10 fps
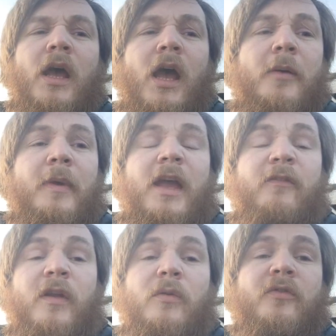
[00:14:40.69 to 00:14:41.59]
um,
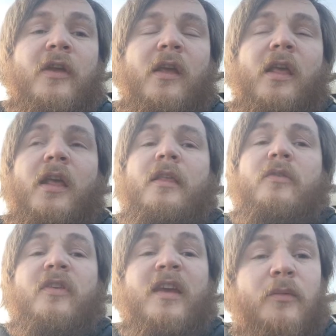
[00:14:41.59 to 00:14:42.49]
if anyone's got anything
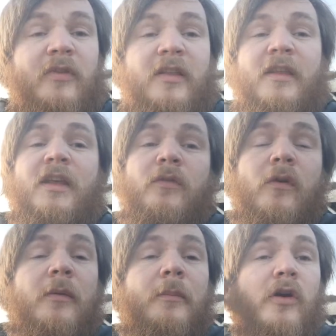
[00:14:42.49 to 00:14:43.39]
to say i'll say thank you
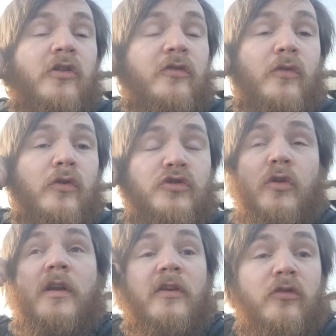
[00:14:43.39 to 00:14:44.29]
very much for
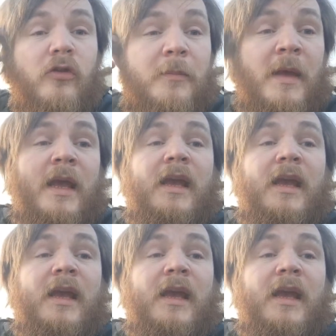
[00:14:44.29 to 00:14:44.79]
joining this stream